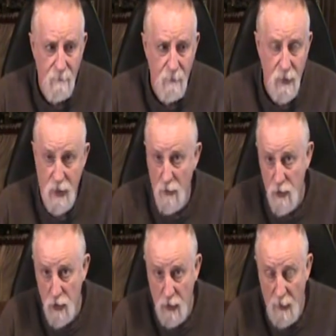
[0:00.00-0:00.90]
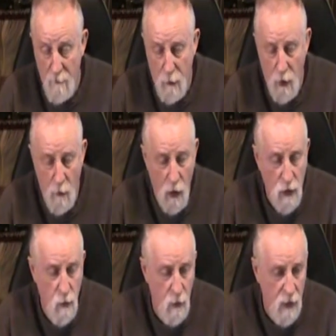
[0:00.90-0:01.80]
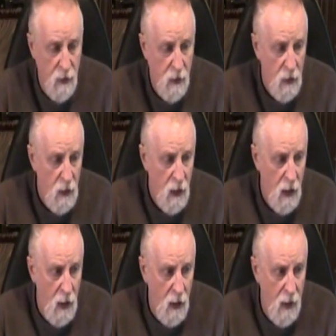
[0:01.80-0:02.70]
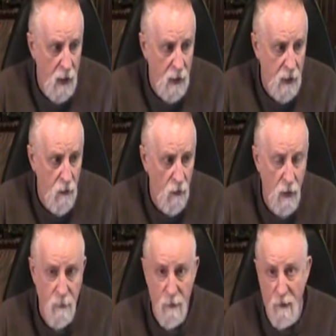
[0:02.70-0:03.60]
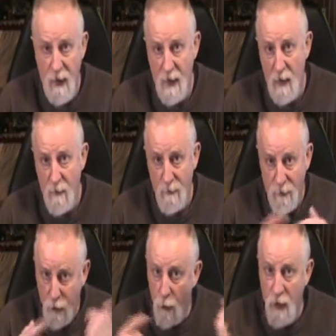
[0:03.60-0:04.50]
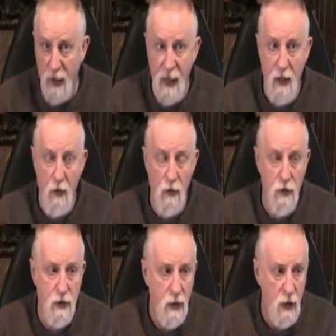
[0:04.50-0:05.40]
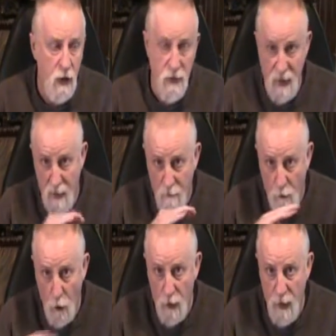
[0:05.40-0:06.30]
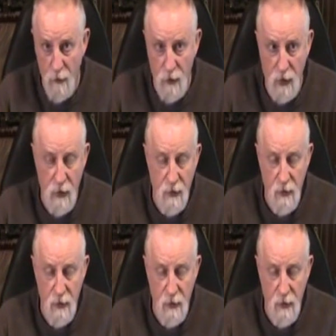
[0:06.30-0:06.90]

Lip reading: because I was using 11.1s with it. And here comes to find out two of the gears, because it had 4 gears in it. The